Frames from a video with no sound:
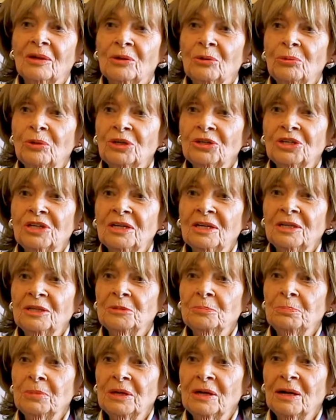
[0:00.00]
where she
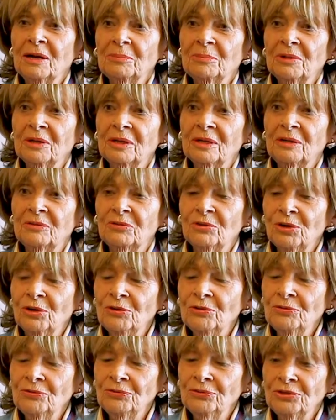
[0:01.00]
has become
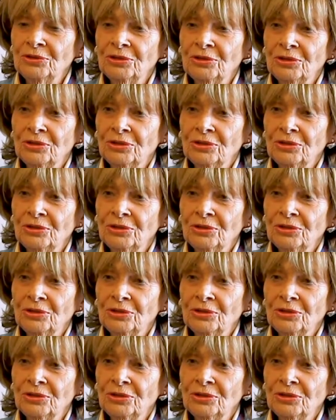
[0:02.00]
involved